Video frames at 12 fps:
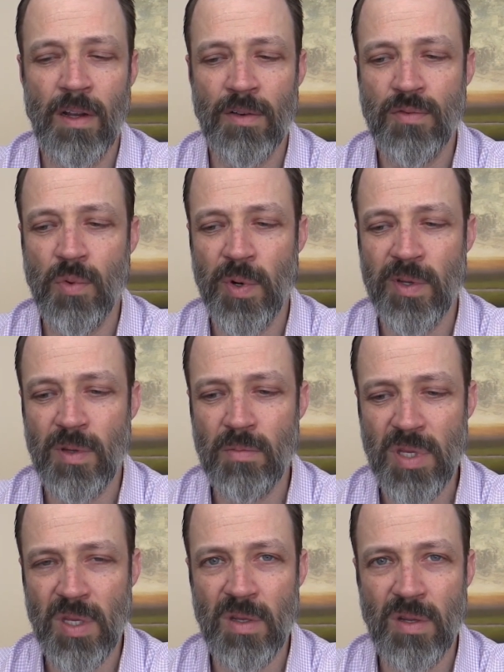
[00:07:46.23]
for it to
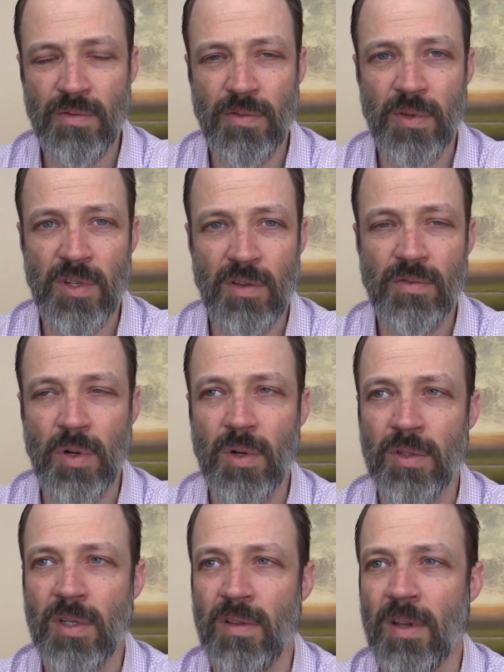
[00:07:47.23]
be a
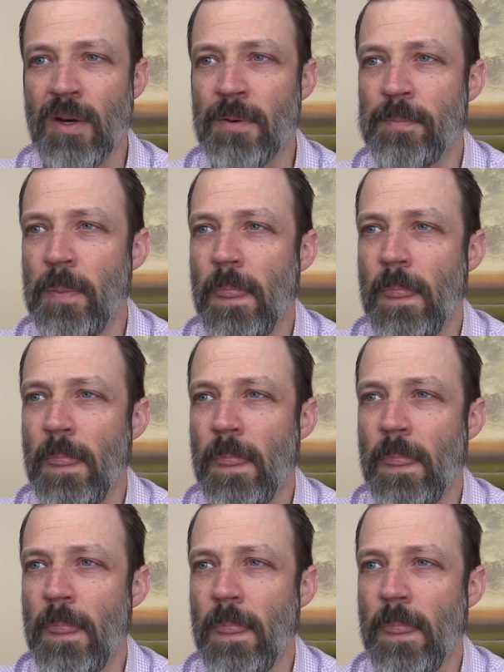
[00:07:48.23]
difficulty there.